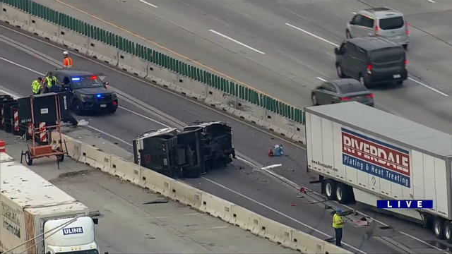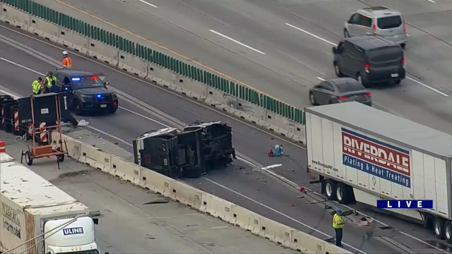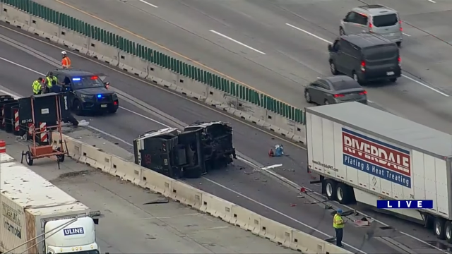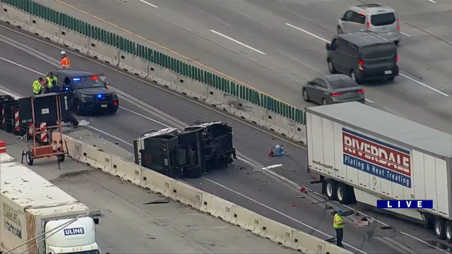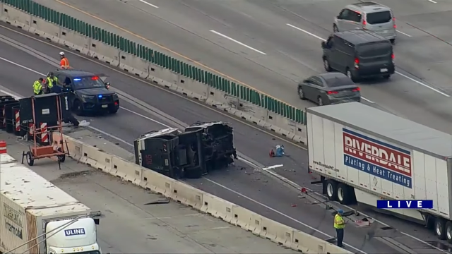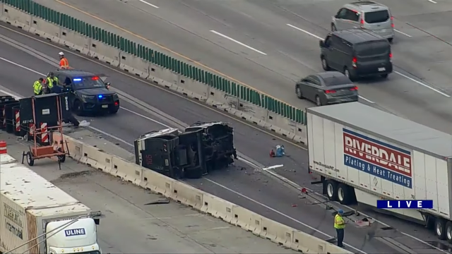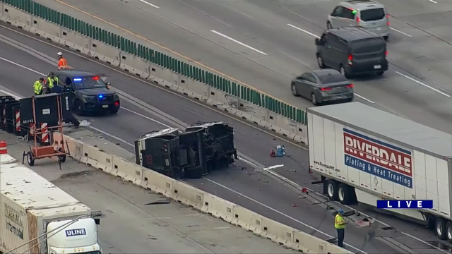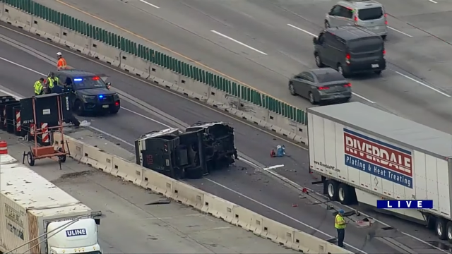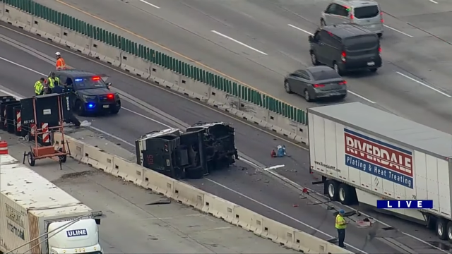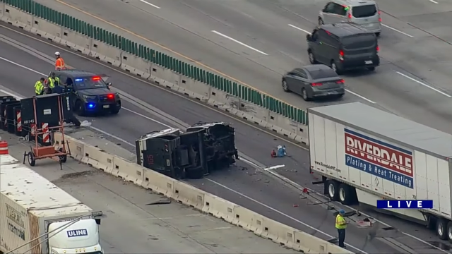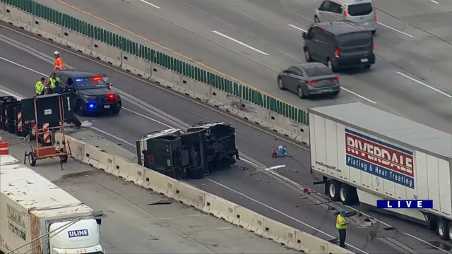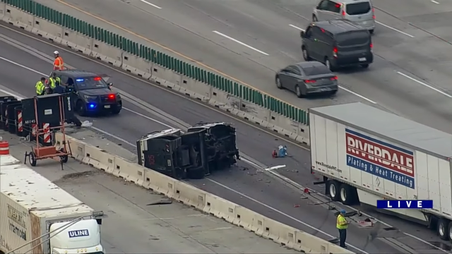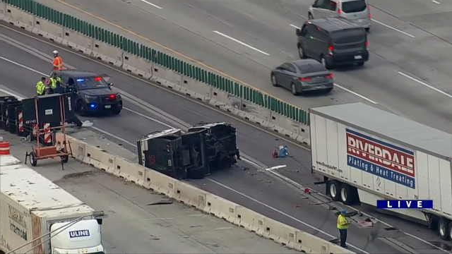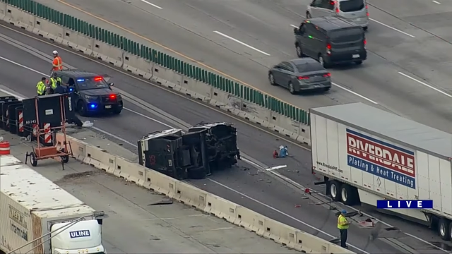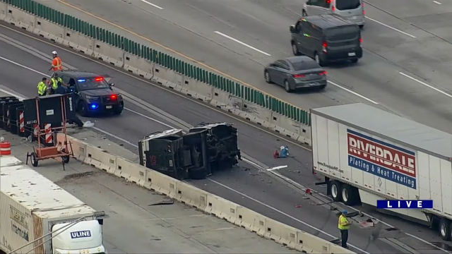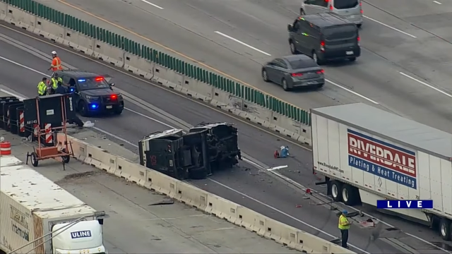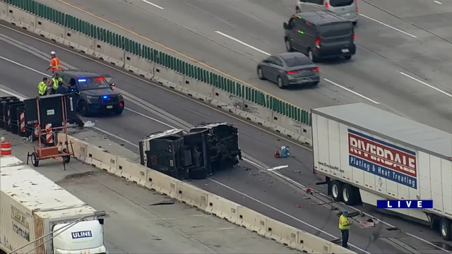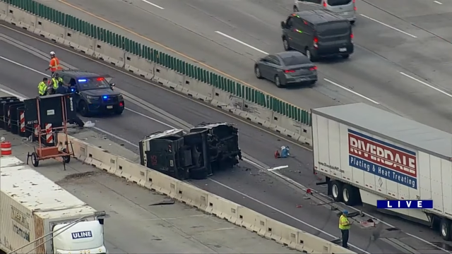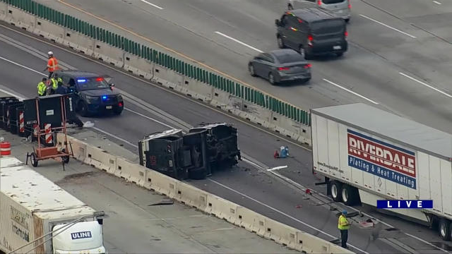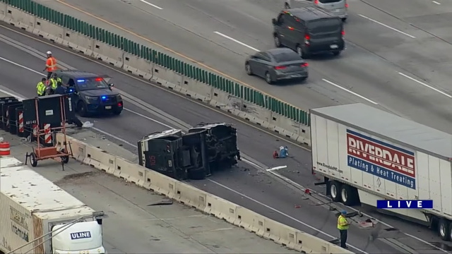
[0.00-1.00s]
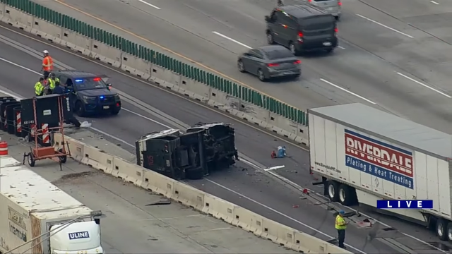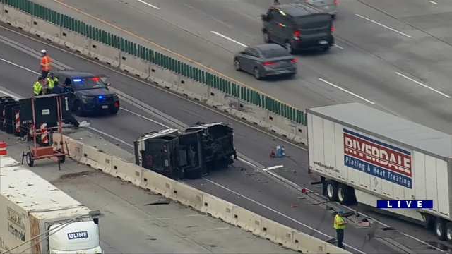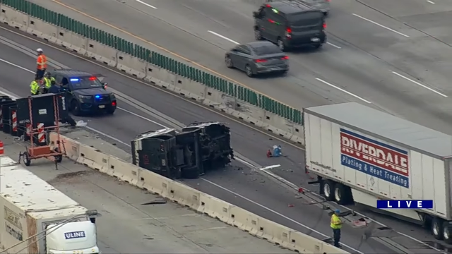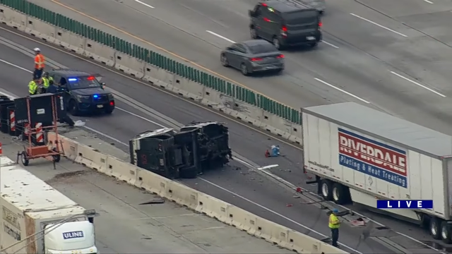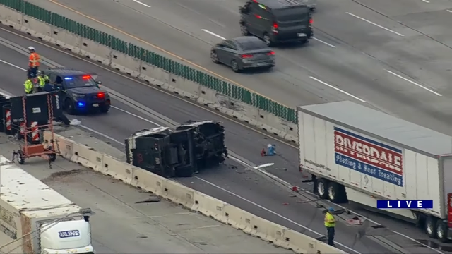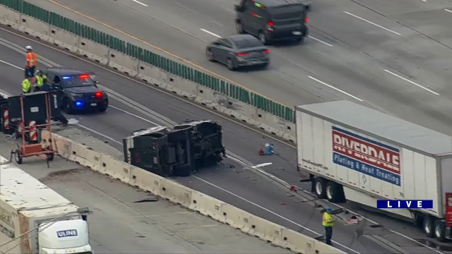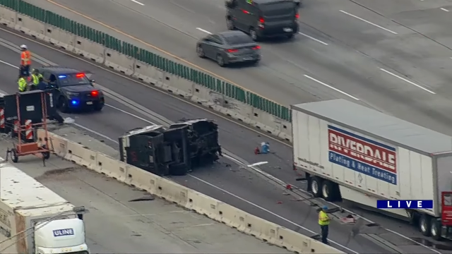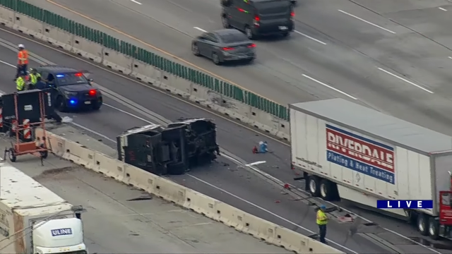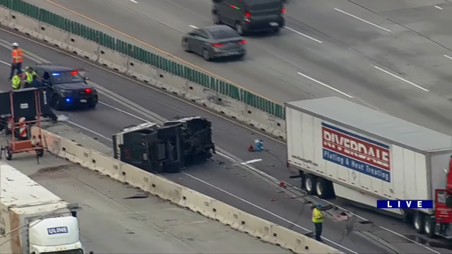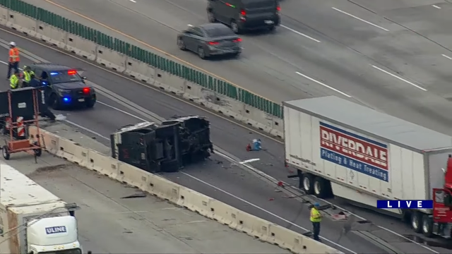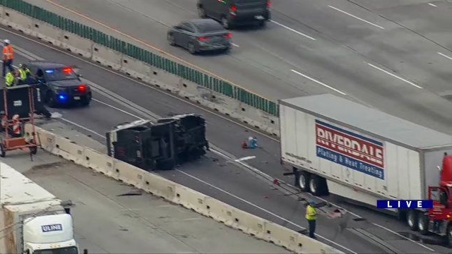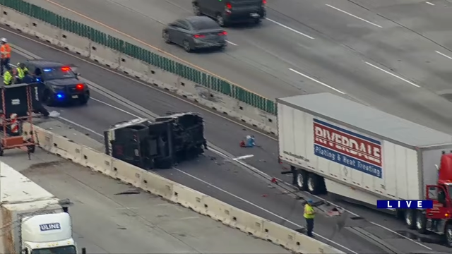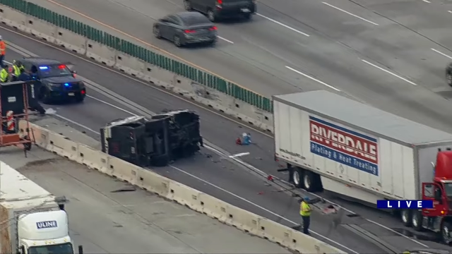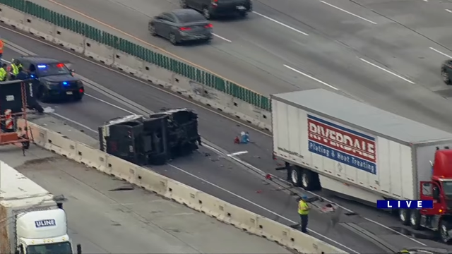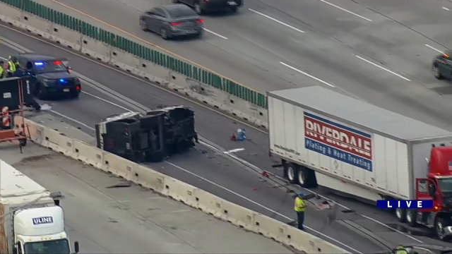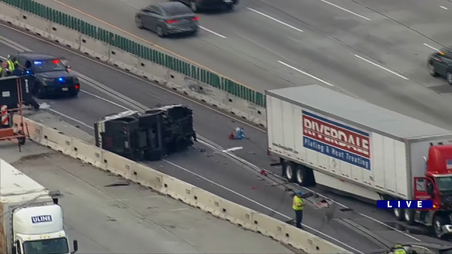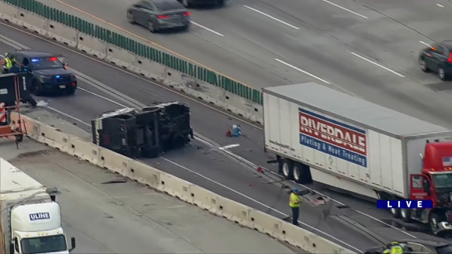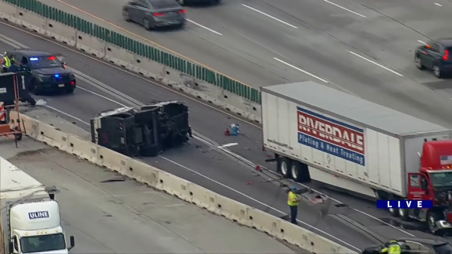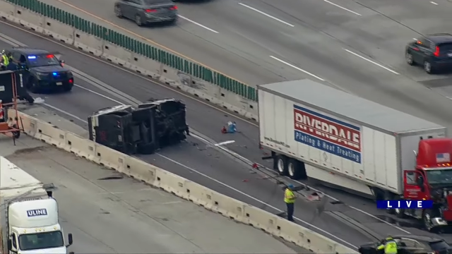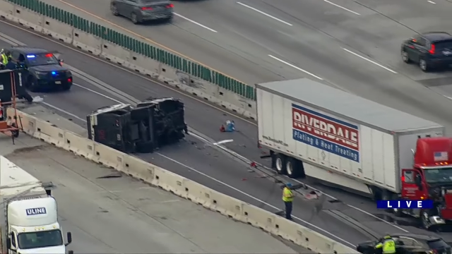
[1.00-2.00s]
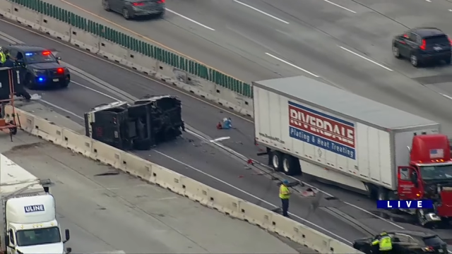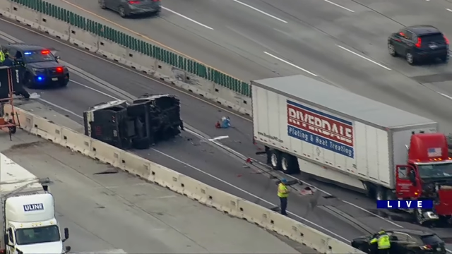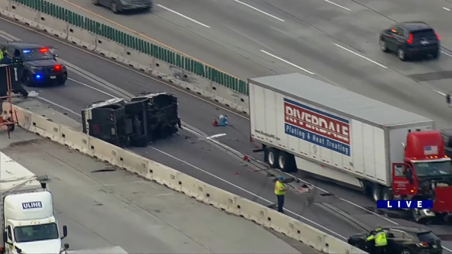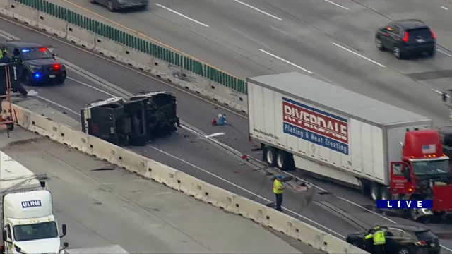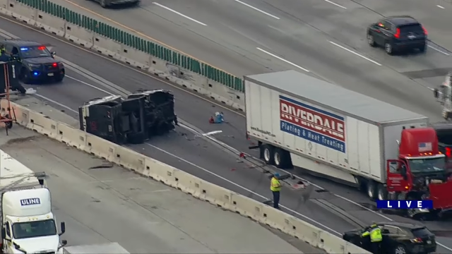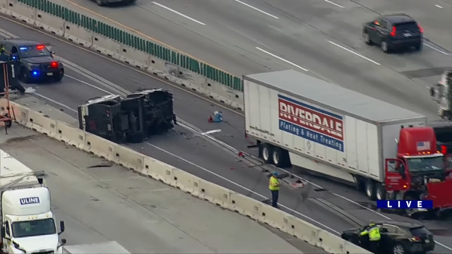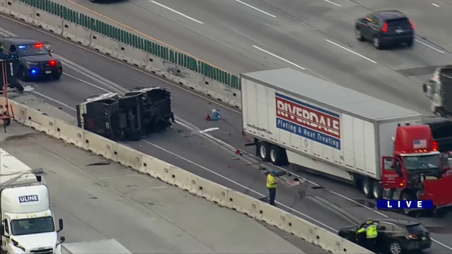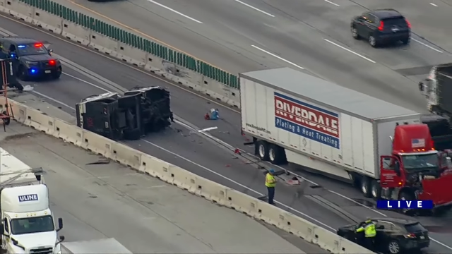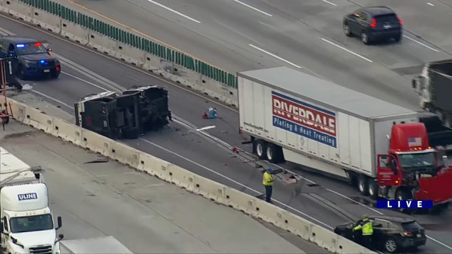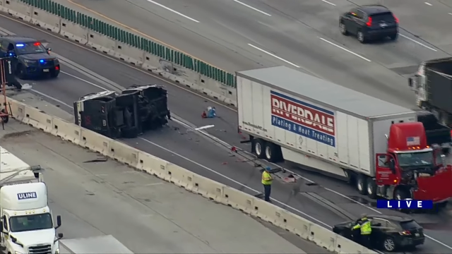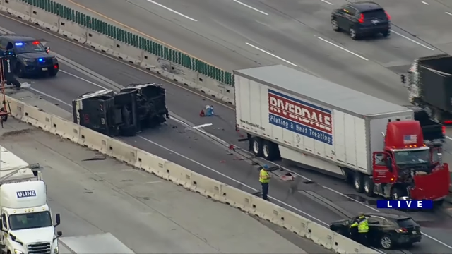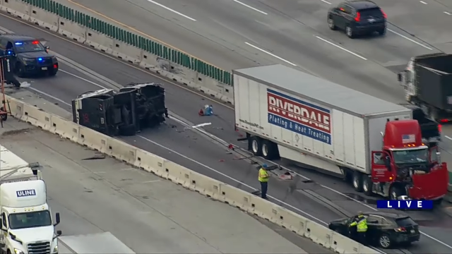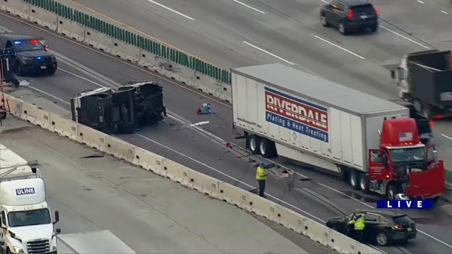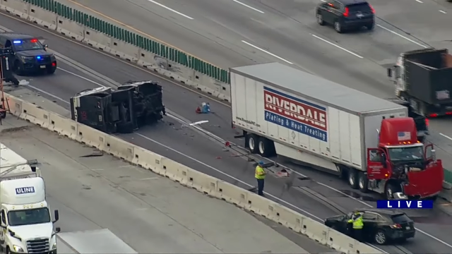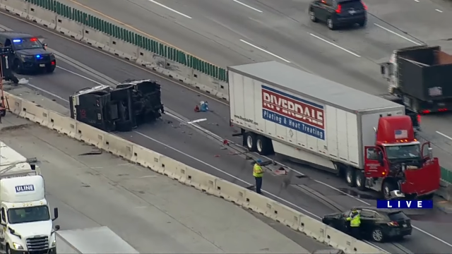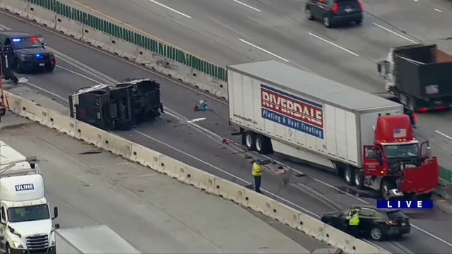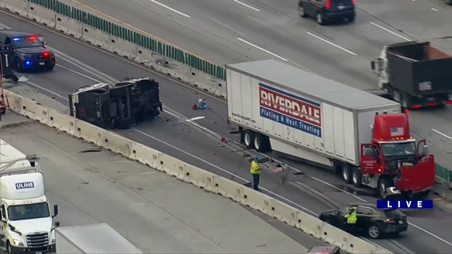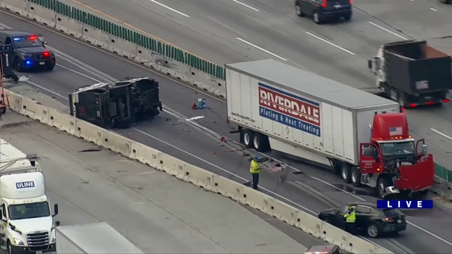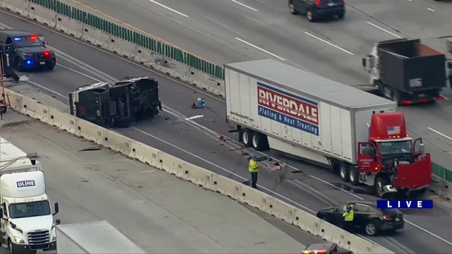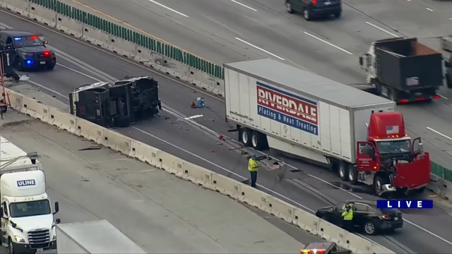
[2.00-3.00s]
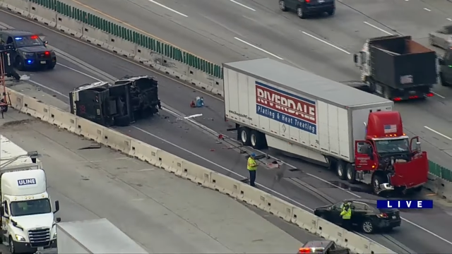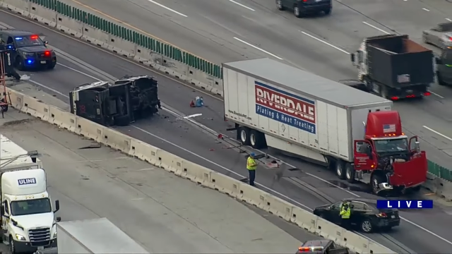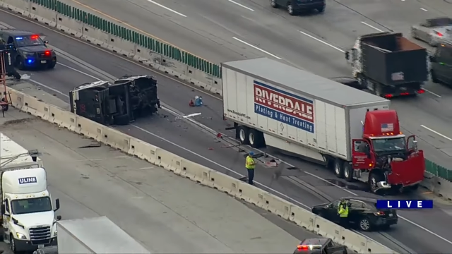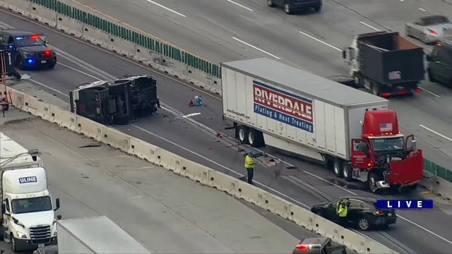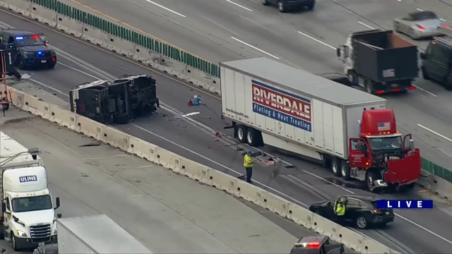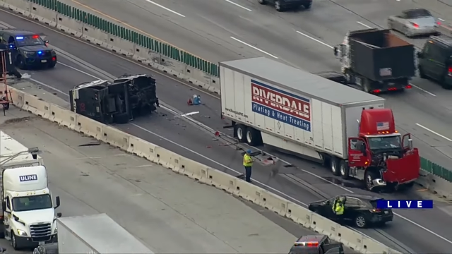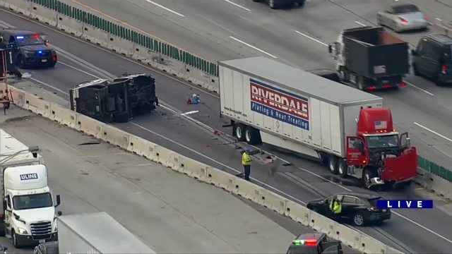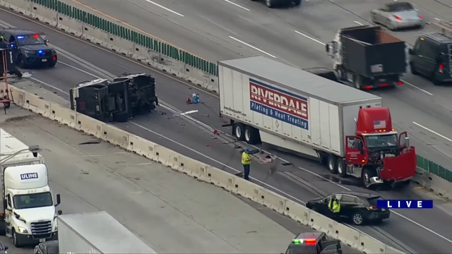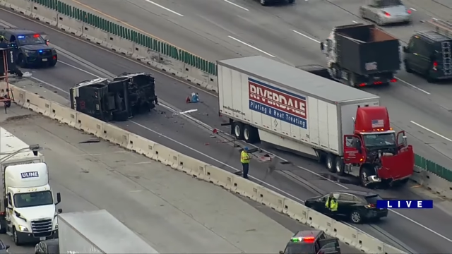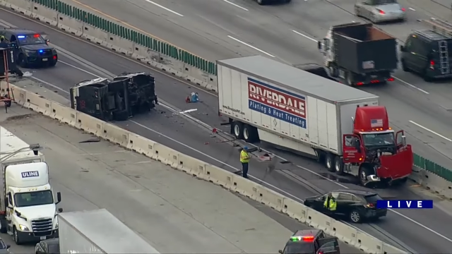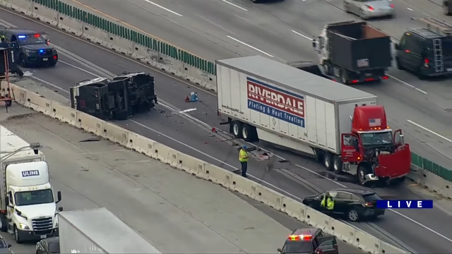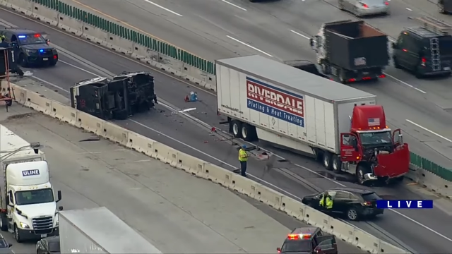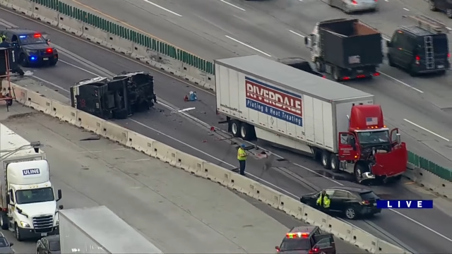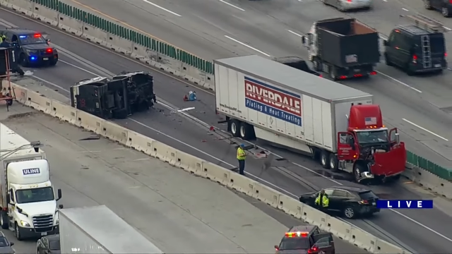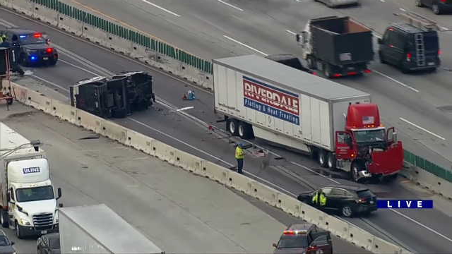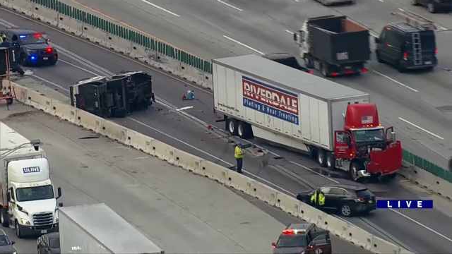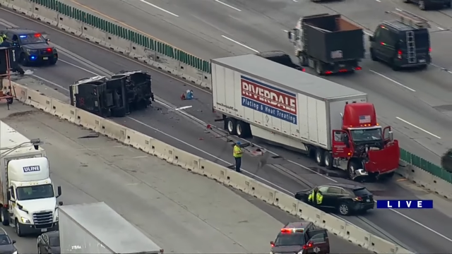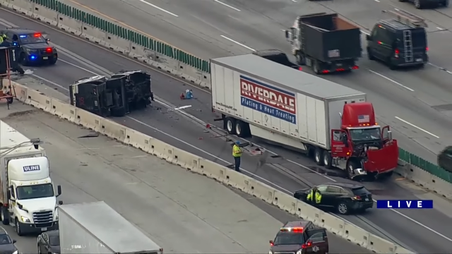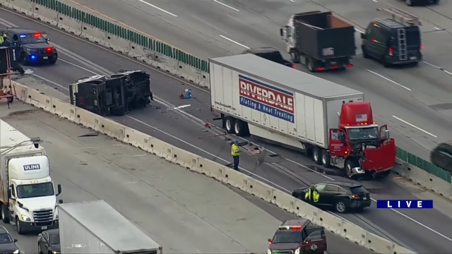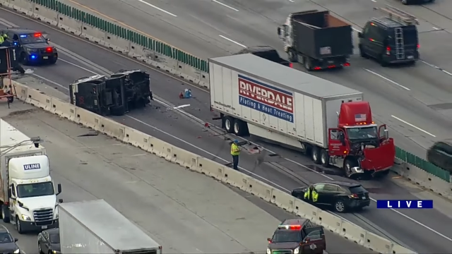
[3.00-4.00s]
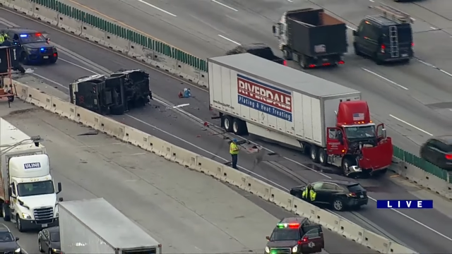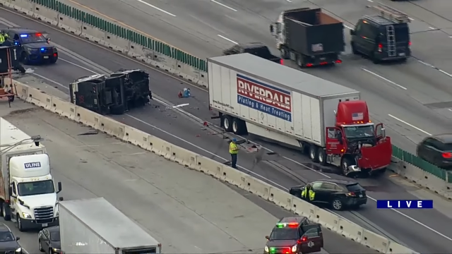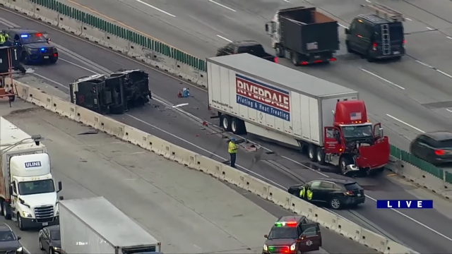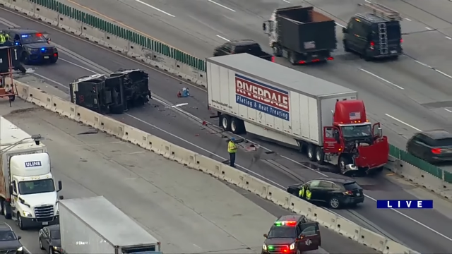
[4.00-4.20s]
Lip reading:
(no speaker visible)